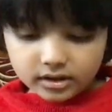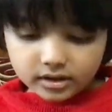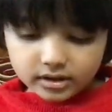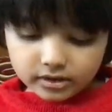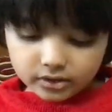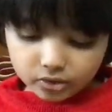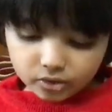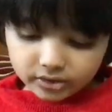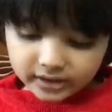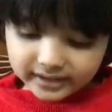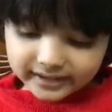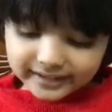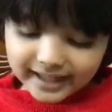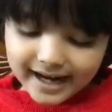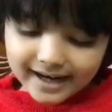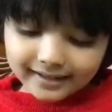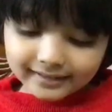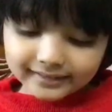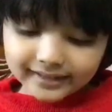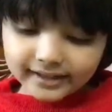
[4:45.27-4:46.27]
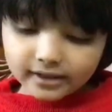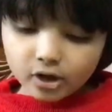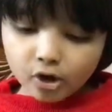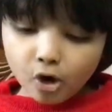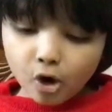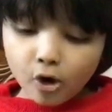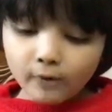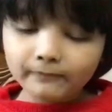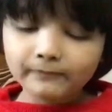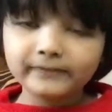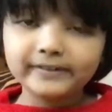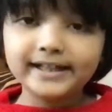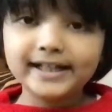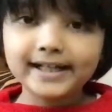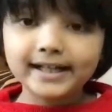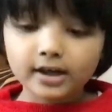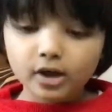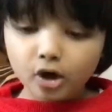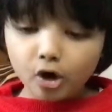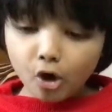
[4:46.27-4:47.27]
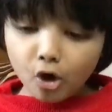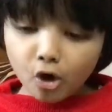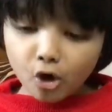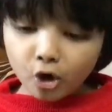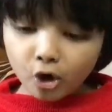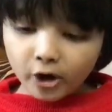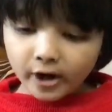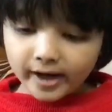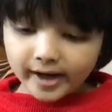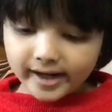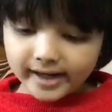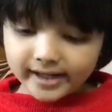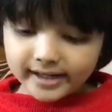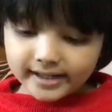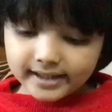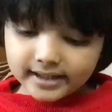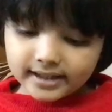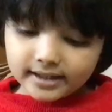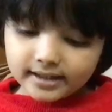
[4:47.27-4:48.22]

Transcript: So the tactic of decoy